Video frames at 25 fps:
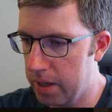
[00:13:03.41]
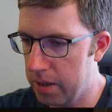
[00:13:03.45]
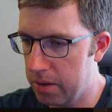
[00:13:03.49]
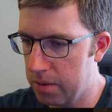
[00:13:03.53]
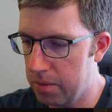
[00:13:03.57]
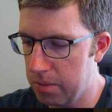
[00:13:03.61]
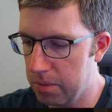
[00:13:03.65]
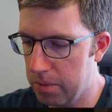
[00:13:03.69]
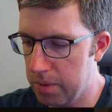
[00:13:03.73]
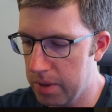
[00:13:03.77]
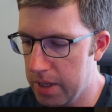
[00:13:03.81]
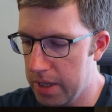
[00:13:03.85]

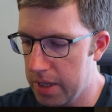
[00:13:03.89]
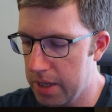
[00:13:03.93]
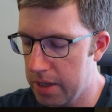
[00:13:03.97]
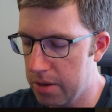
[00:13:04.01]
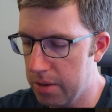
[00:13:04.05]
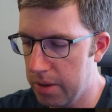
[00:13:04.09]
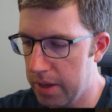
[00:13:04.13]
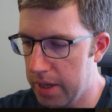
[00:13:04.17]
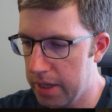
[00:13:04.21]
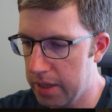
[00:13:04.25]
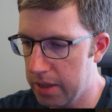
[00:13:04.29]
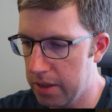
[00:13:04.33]
don't we
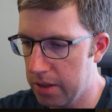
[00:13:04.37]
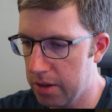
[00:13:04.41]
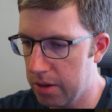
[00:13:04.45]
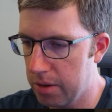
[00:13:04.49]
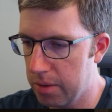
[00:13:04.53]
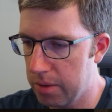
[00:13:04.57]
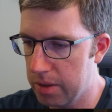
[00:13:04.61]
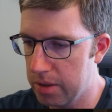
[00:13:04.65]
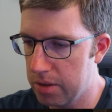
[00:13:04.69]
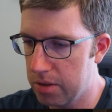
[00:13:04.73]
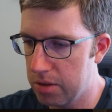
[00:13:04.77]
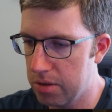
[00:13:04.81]
go ahead and
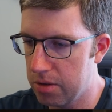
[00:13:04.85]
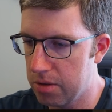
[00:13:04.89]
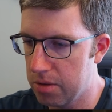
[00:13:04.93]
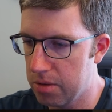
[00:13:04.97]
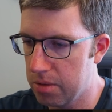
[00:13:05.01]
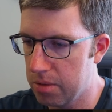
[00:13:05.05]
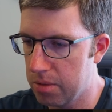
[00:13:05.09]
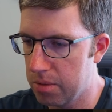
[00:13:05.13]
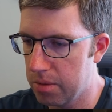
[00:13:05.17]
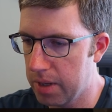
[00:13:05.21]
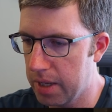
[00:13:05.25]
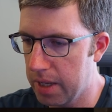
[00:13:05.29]
go
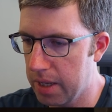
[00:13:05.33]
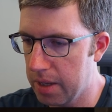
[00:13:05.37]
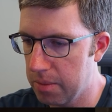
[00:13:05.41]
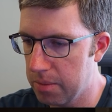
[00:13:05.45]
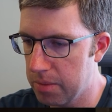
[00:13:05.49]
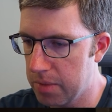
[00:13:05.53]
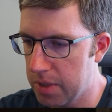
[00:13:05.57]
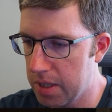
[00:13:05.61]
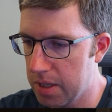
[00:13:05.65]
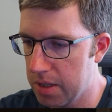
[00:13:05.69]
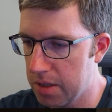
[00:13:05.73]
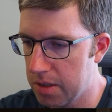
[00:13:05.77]
into
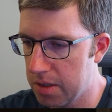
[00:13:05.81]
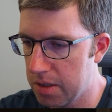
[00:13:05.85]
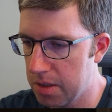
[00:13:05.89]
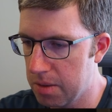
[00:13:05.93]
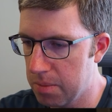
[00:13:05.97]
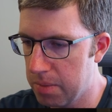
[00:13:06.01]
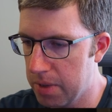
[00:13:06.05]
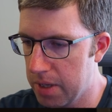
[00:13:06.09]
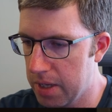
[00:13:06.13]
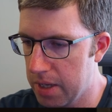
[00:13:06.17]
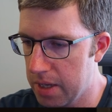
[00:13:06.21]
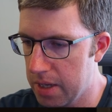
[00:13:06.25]

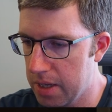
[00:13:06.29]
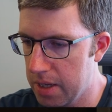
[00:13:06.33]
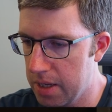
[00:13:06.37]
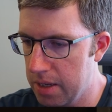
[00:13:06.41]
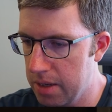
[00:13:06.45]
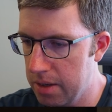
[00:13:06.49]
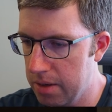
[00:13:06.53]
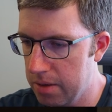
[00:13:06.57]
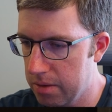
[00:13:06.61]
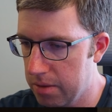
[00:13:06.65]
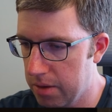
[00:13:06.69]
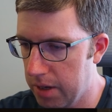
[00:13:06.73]
MTCP,